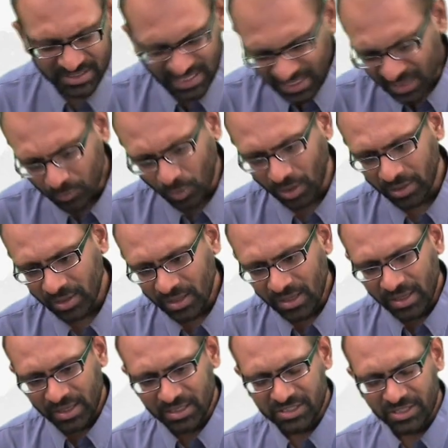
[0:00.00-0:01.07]
The second one
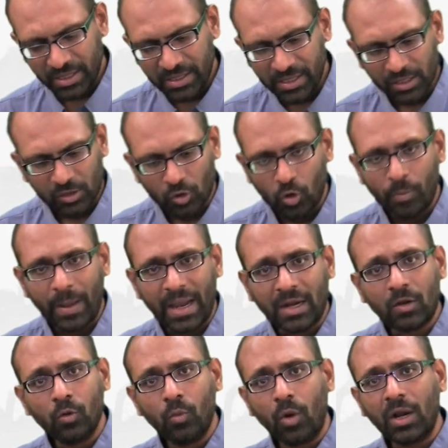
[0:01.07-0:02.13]
is really a
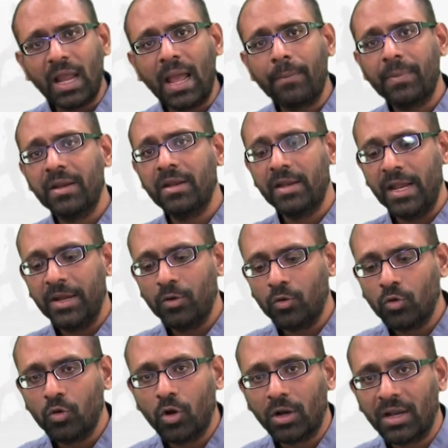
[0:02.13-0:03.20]
throwback to what happened in
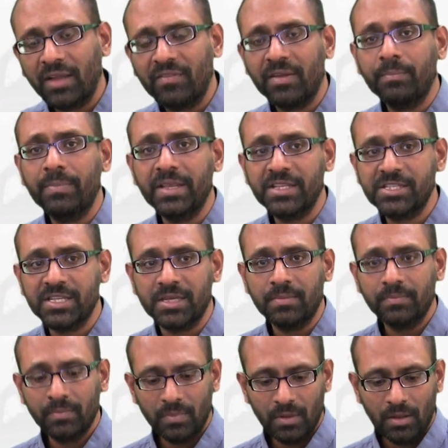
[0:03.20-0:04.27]

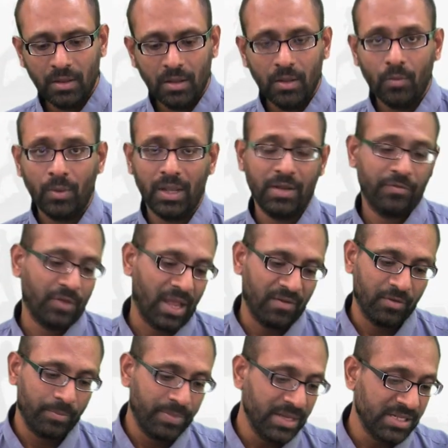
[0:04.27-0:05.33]
802.11bg. Well, if you
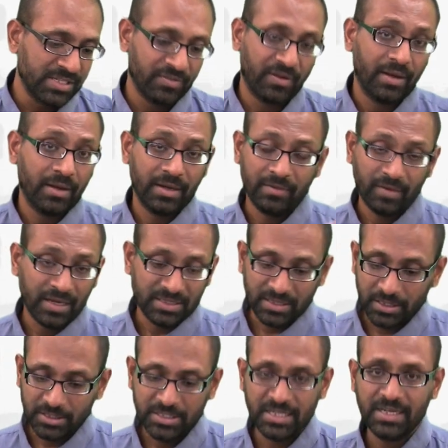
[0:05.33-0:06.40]
have a B device
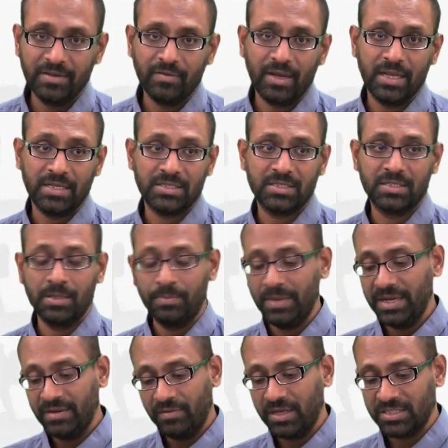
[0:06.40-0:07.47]
and a G device, the
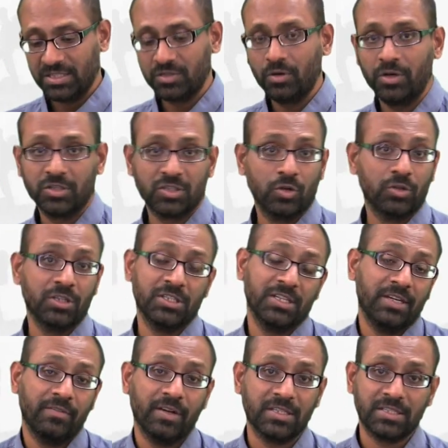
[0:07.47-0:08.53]
B device is going to slow the
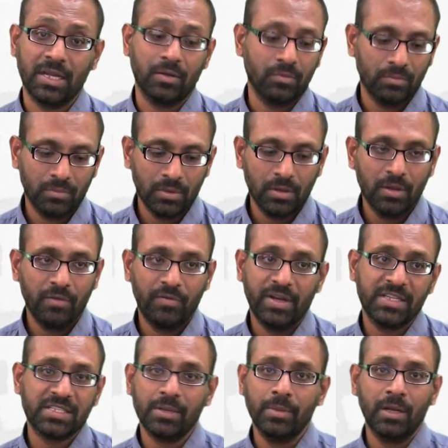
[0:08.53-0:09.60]
G device down.
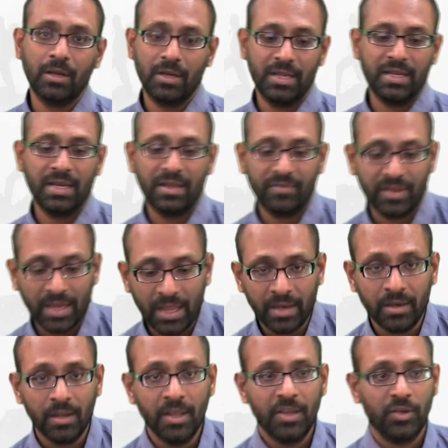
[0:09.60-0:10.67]
Very similarly in
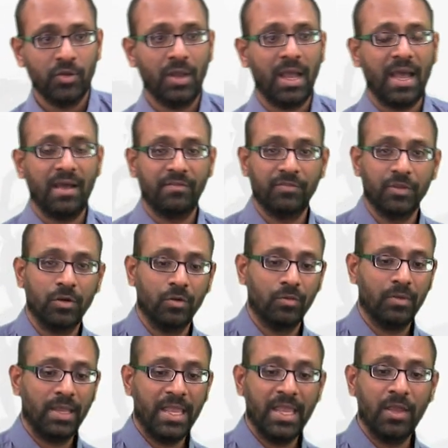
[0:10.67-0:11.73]
11n, you have you
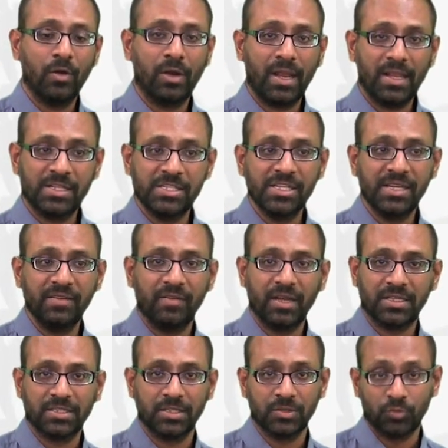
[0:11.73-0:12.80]
know A or G
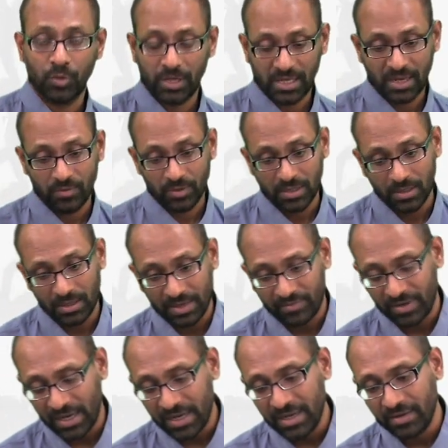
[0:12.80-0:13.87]
devices working with the
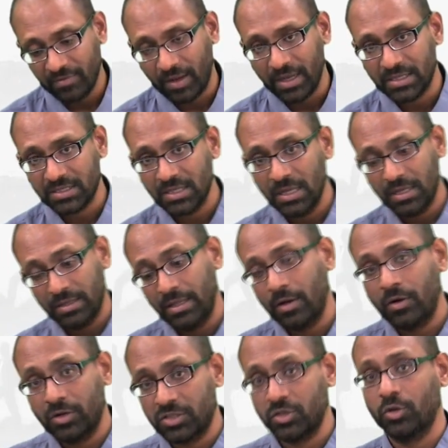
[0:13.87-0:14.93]
11n device, they're
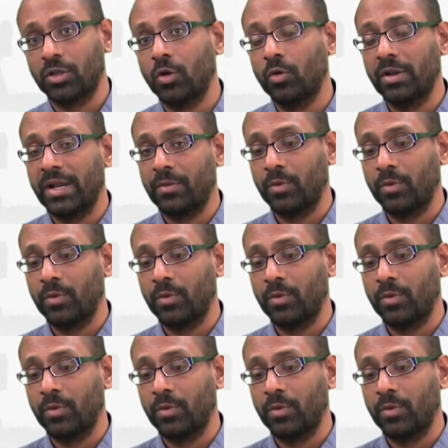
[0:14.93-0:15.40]
going to slow the whole